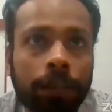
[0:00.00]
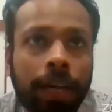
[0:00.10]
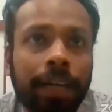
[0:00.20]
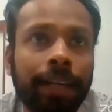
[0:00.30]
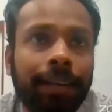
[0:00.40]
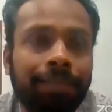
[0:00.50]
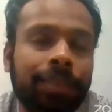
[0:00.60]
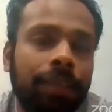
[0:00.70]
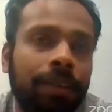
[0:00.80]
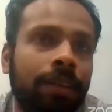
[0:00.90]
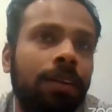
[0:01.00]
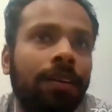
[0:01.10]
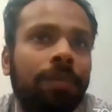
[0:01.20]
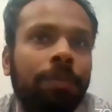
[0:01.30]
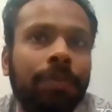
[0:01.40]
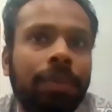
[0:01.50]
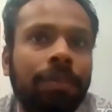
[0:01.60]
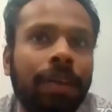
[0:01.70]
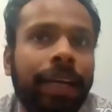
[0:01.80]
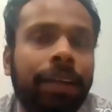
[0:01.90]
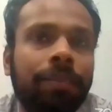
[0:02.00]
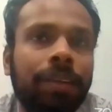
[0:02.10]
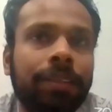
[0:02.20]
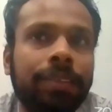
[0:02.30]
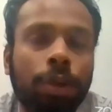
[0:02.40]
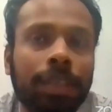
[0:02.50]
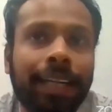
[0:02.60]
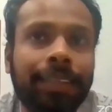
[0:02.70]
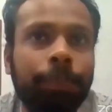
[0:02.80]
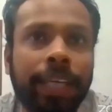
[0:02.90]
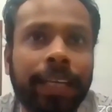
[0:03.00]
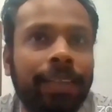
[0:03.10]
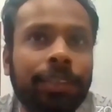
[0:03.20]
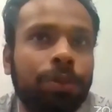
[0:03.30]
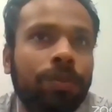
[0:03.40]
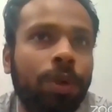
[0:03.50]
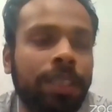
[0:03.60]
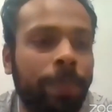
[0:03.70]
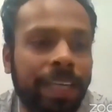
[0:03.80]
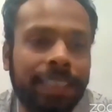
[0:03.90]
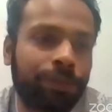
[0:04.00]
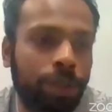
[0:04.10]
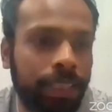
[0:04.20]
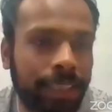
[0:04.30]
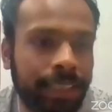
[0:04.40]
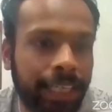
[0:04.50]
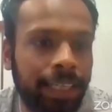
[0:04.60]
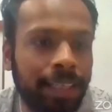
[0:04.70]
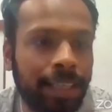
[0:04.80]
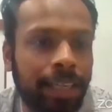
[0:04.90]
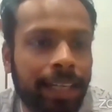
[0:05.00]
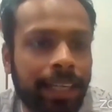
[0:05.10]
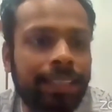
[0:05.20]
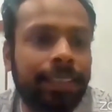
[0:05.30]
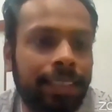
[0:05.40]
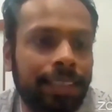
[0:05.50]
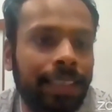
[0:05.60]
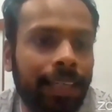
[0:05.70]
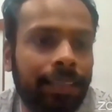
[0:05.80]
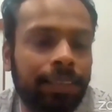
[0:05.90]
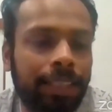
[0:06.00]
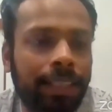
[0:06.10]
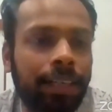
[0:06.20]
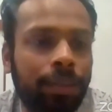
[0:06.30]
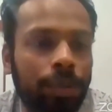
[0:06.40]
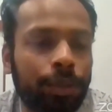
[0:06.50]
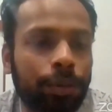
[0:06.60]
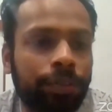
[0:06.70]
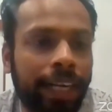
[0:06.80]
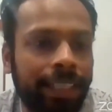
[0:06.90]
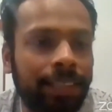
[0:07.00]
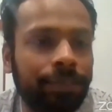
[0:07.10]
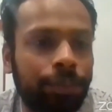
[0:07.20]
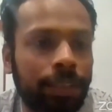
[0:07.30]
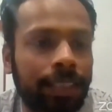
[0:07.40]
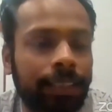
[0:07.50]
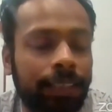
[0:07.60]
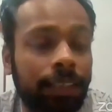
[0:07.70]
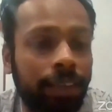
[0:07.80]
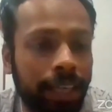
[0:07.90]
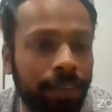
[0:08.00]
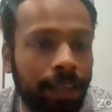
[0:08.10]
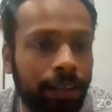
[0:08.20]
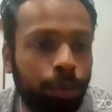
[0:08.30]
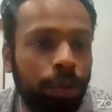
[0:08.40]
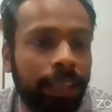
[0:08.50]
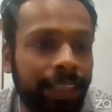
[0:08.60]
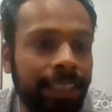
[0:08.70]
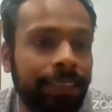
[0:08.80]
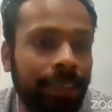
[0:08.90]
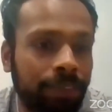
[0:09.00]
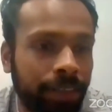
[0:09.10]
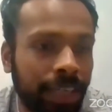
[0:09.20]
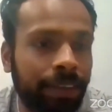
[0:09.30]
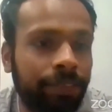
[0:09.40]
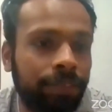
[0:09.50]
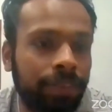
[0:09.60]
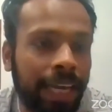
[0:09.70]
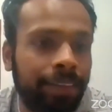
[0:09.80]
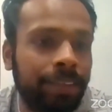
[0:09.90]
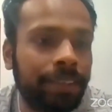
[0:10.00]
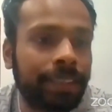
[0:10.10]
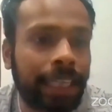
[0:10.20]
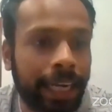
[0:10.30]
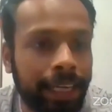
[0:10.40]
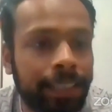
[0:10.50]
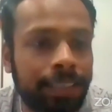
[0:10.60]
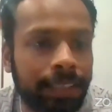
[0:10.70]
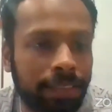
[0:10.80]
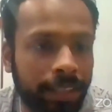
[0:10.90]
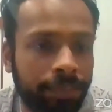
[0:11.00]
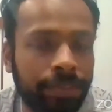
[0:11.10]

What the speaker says: and see, again, it's not that the parents don't want the best for their child. It's just that they are also fighting for their survival. Only when they survive can their child survive.